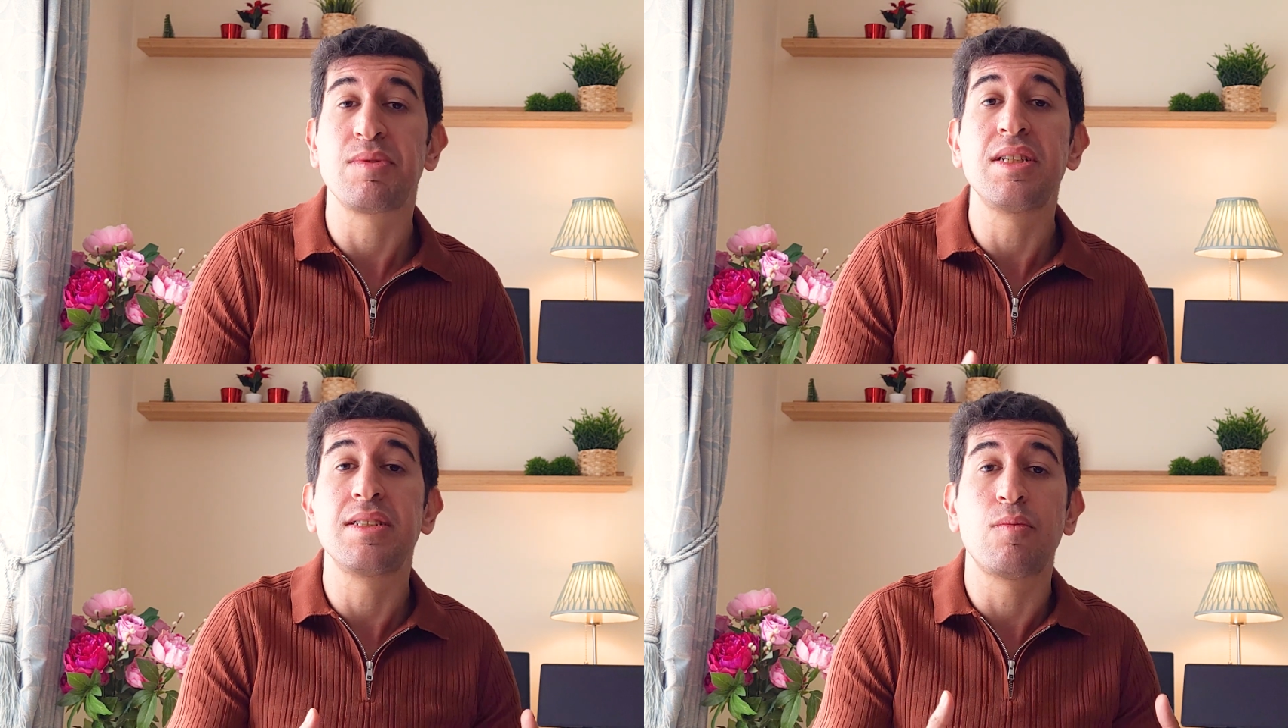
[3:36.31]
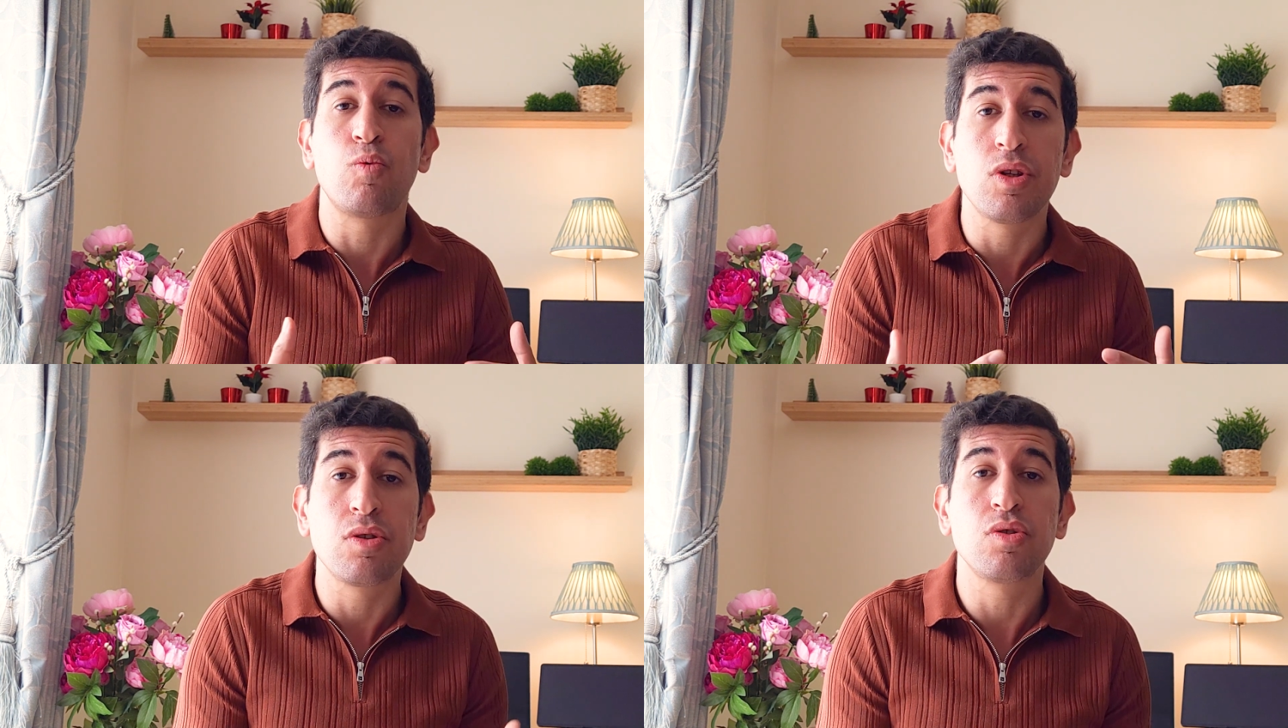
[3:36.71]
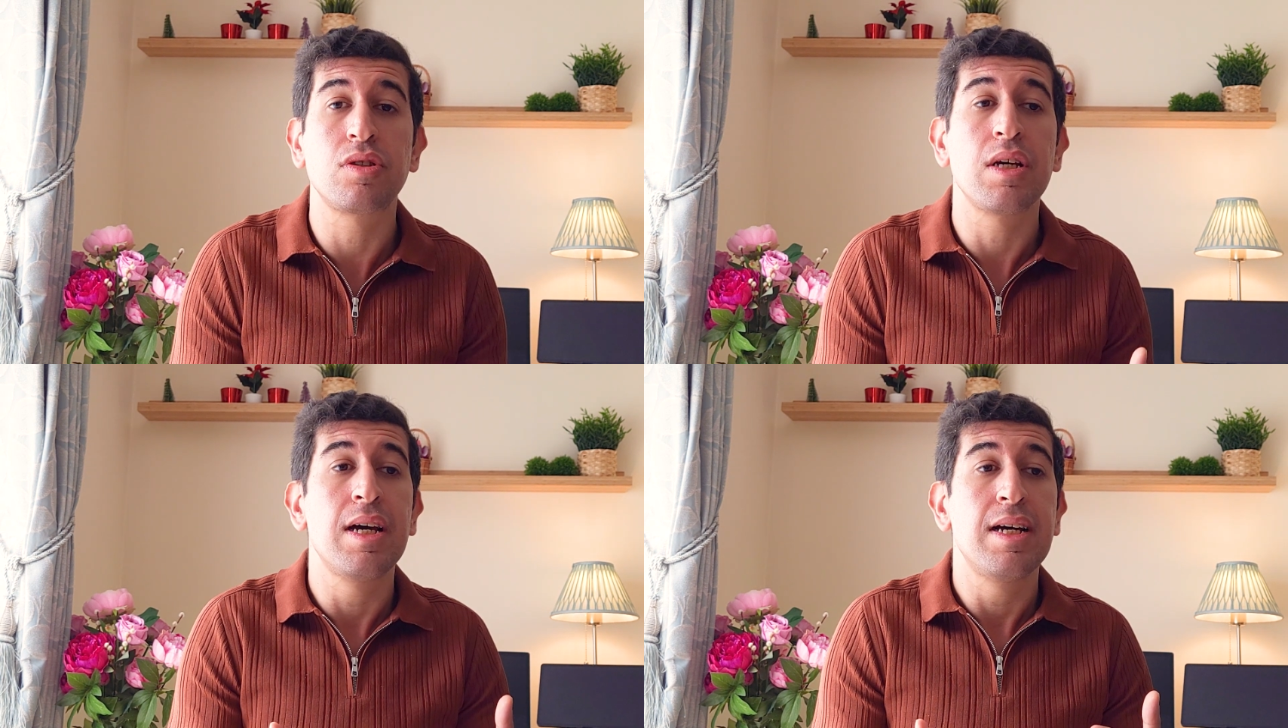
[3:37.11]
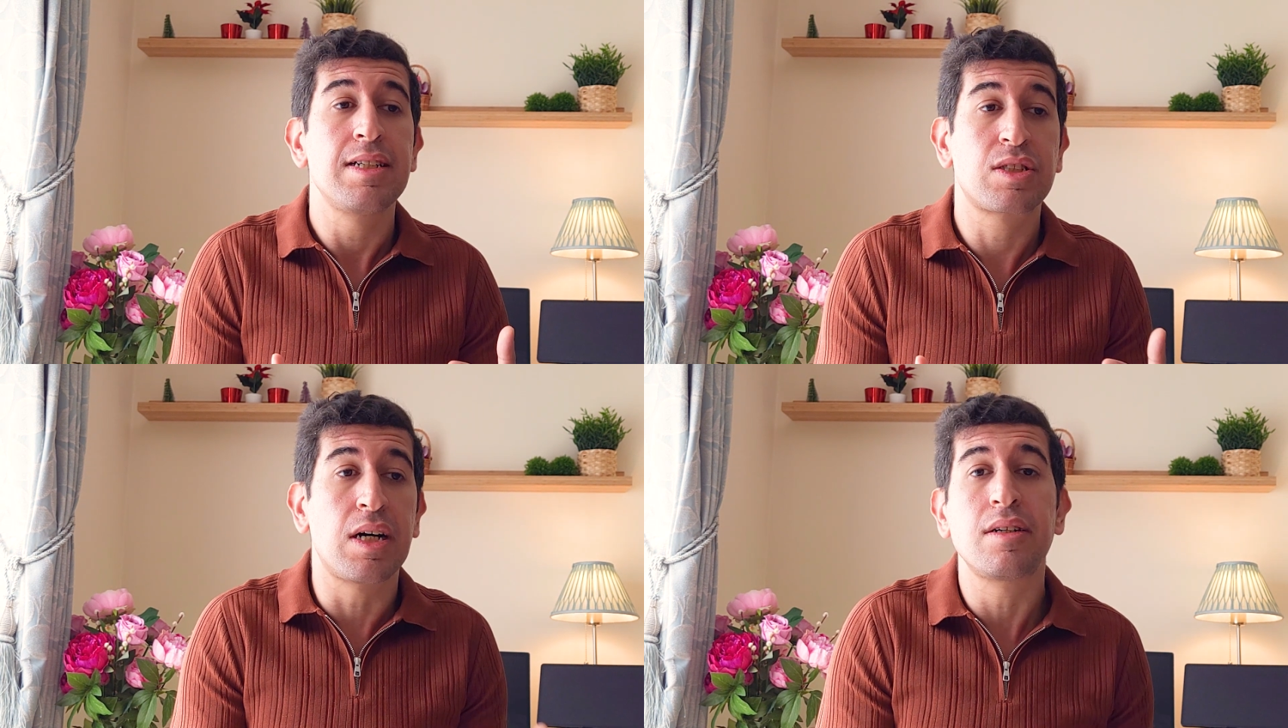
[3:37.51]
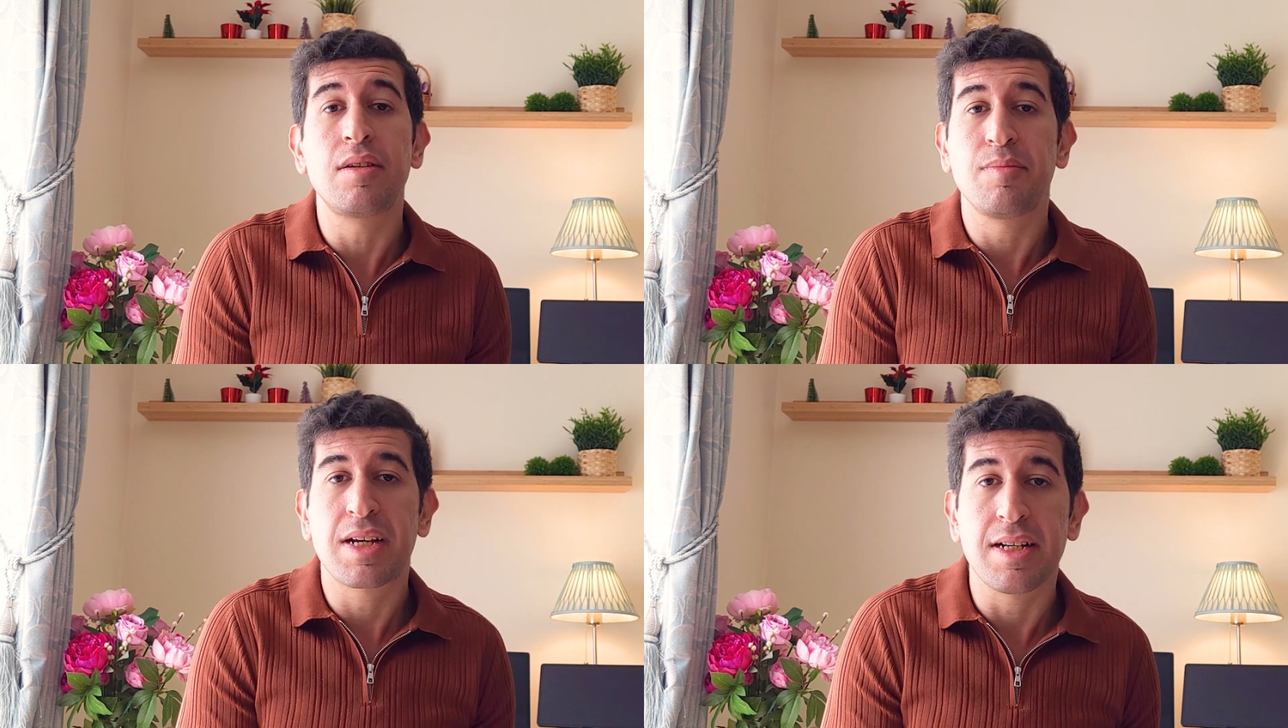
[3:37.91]
There is a Windows
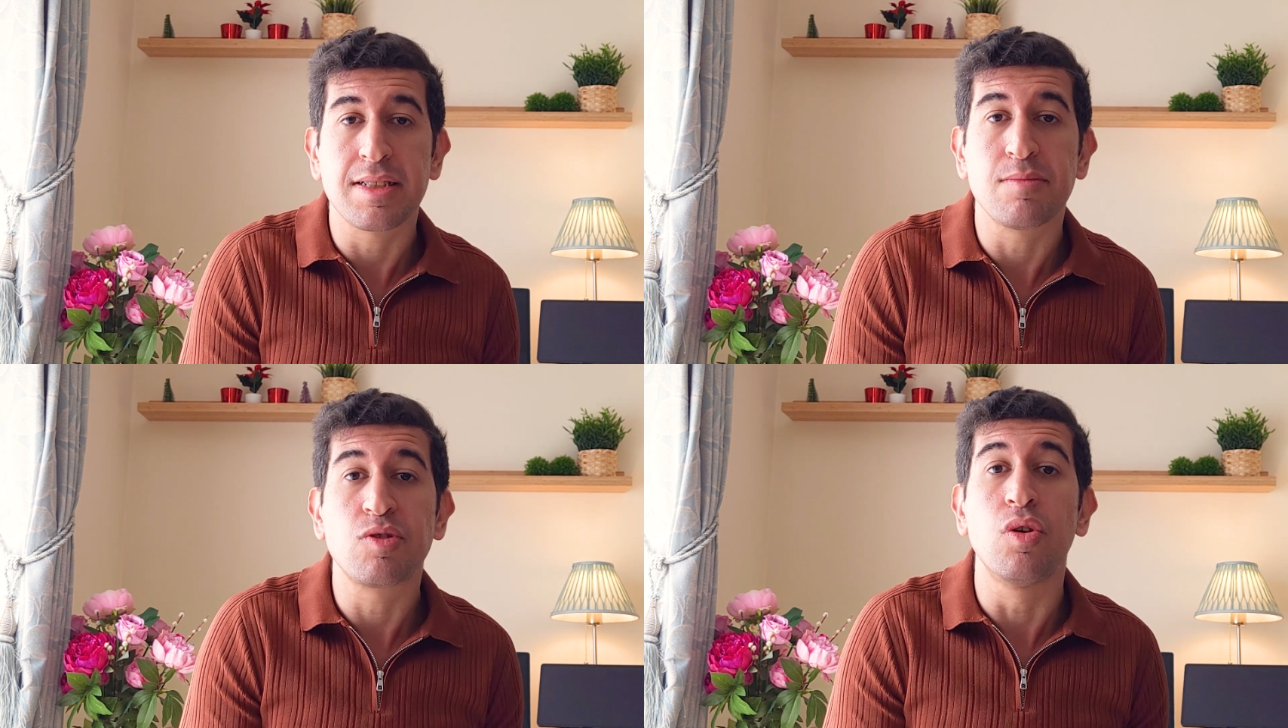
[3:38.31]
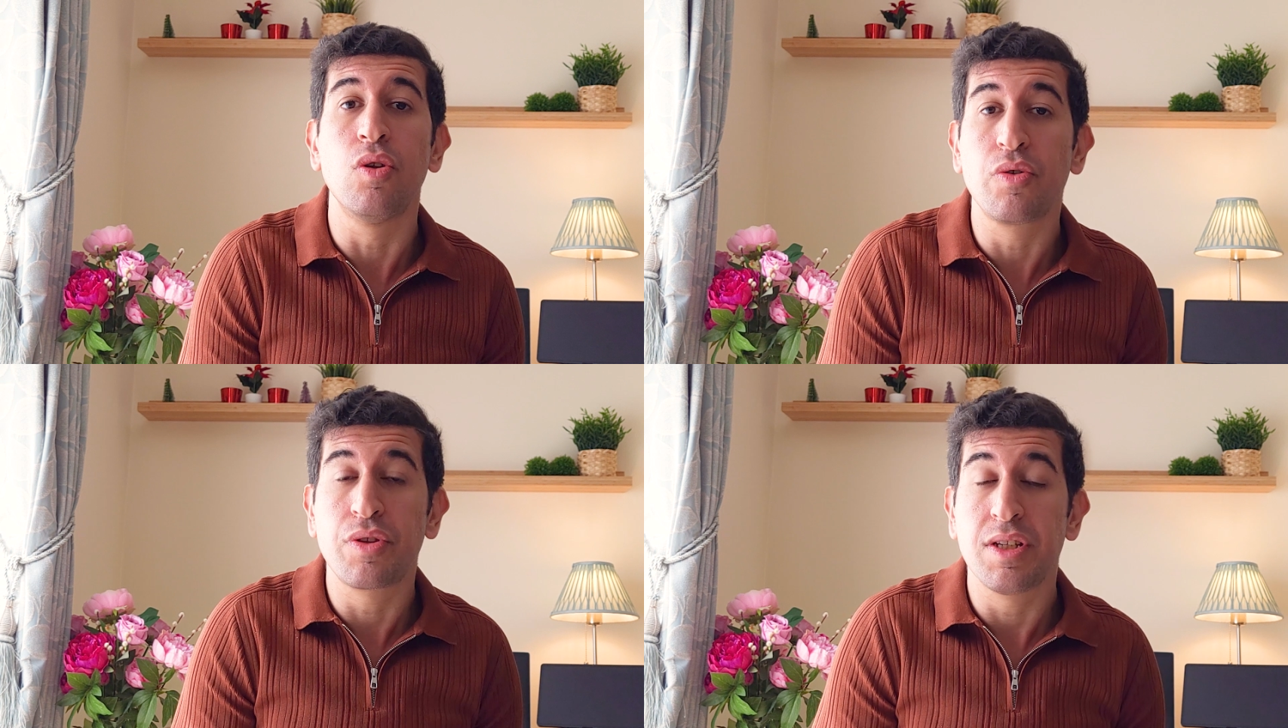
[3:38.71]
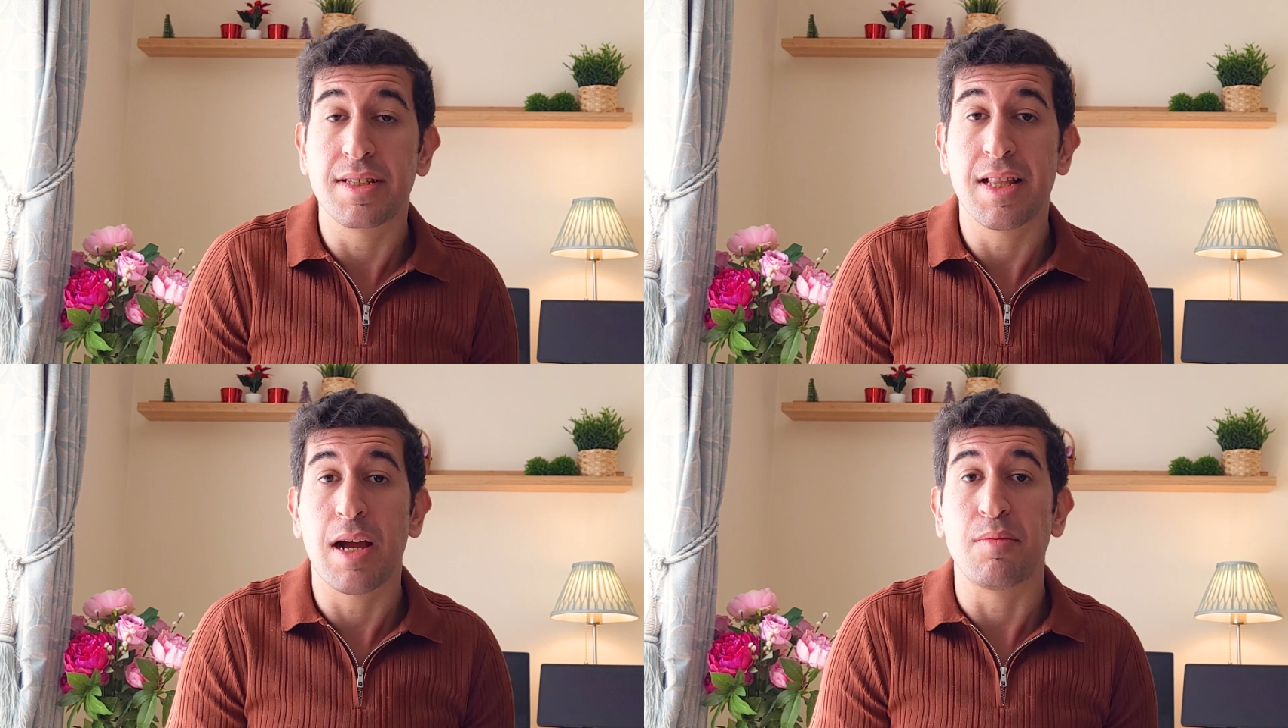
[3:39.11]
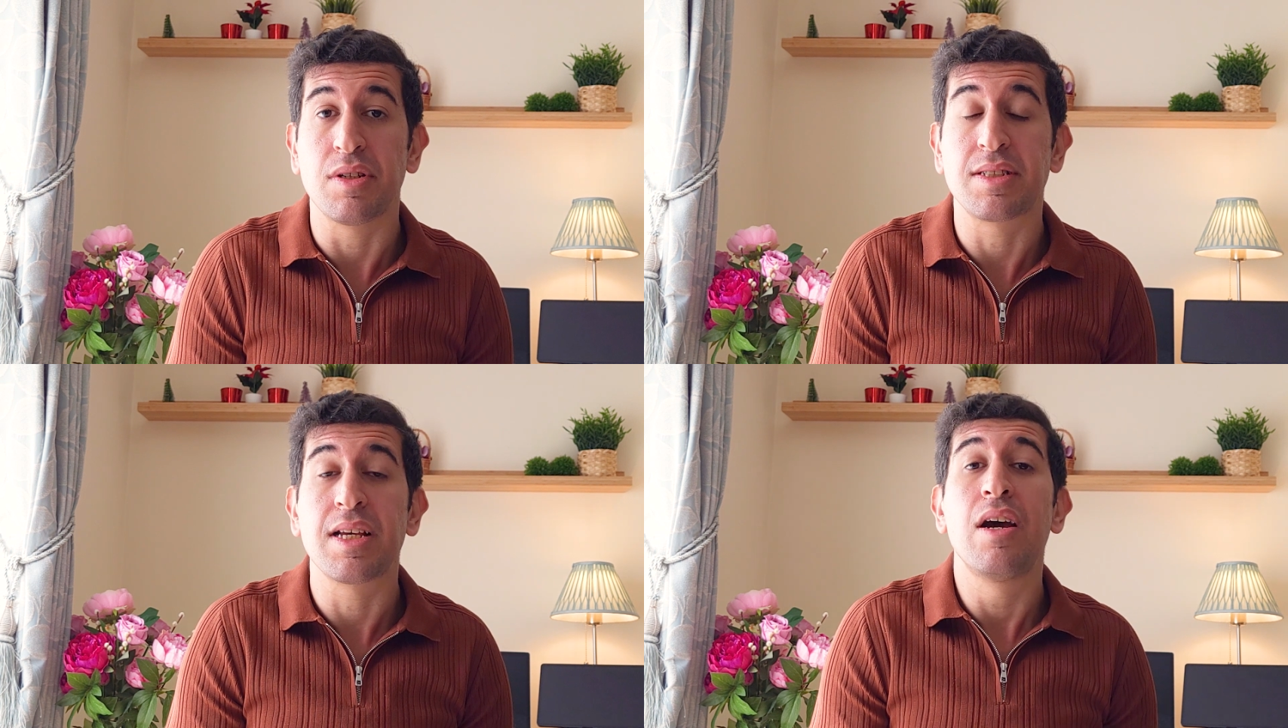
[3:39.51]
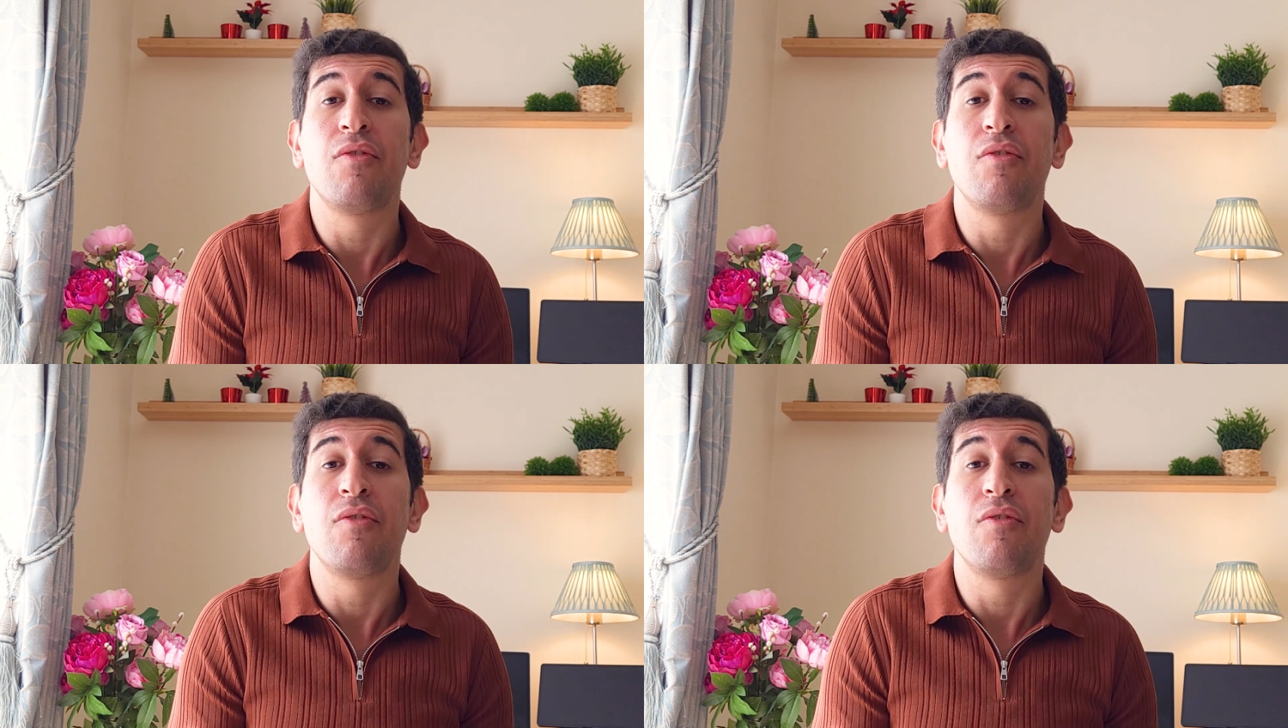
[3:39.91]
standard mechanism to load these libraries